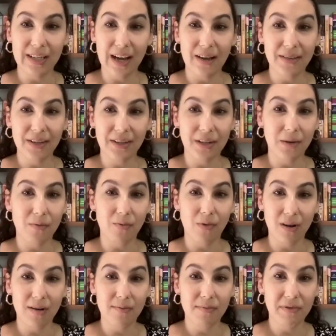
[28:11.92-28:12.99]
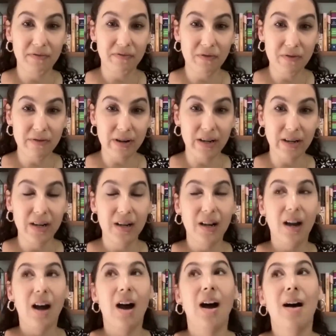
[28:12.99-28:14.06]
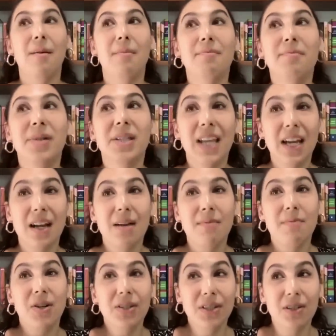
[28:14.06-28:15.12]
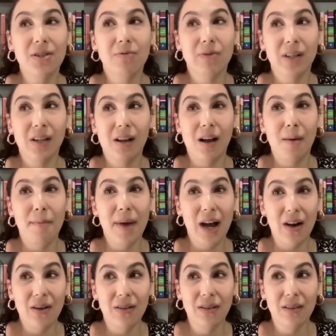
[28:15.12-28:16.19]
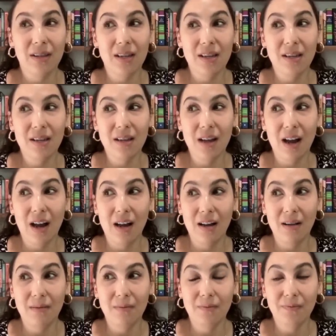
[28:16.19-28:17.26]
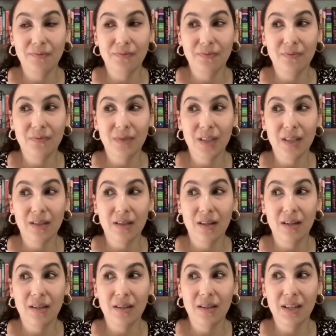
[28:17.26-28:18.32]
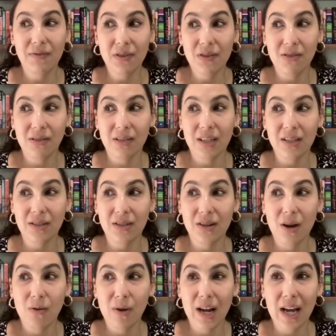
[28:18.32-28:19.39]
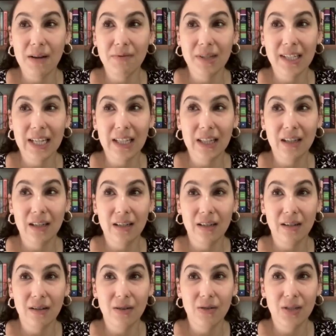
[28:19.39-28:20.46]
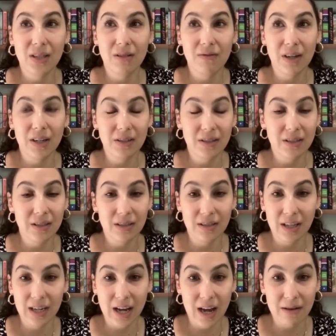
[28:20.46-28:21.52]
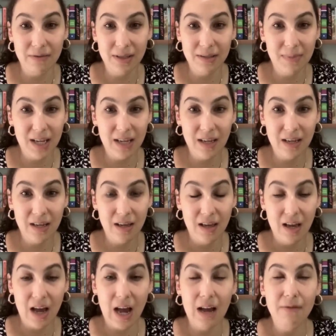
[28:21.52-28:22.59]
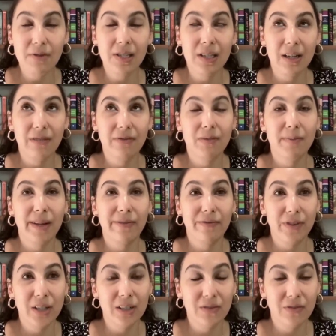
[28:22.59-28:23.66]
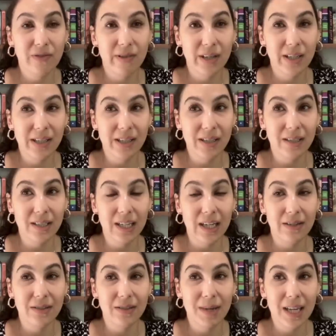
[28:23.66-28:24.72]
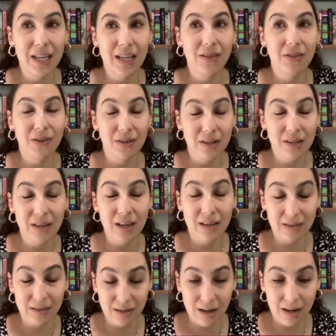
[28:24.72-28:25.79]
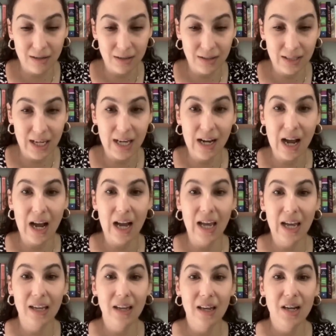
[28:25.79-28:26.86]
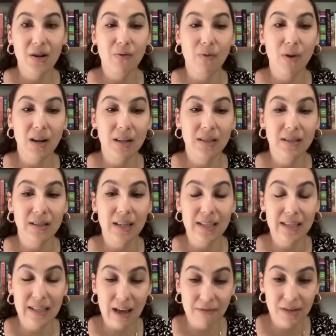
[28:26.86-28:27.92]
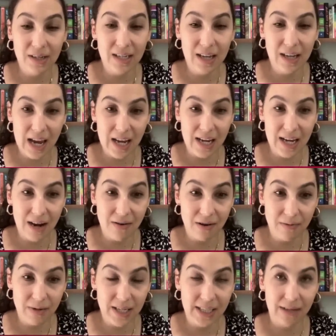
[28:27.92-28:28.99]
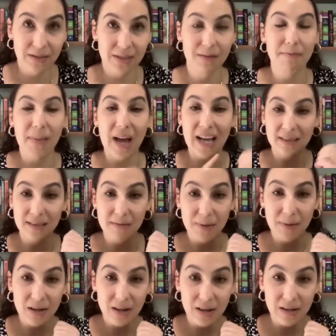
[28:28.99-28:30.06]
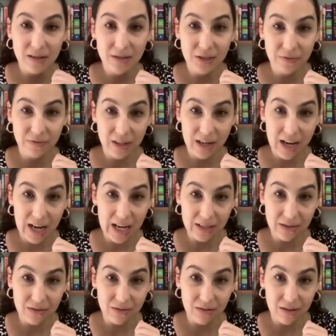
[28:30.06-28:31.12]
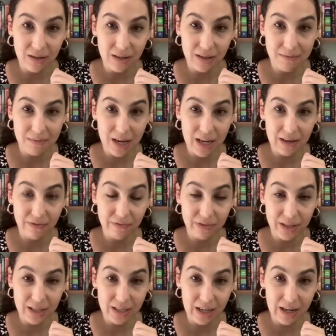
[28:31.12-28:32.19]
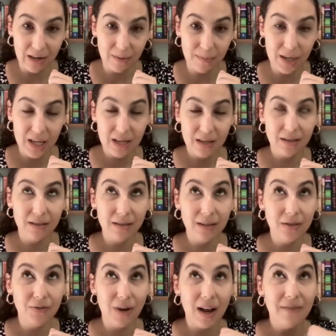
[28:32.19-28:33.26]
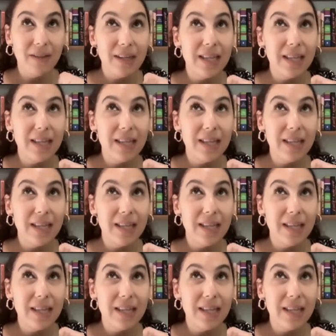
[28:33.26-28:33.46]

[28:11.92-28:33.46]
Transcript: now that there weren't before. Um, but then I'm also real about the um, the difficulties. You know, when I was at the O C Register, like, I was making, I was there for my first four years and I was making thirty thousand dollars, and I worked like seventy to eighty hour weeks. I was a basketball coach for a high school in my free time. So I was like driving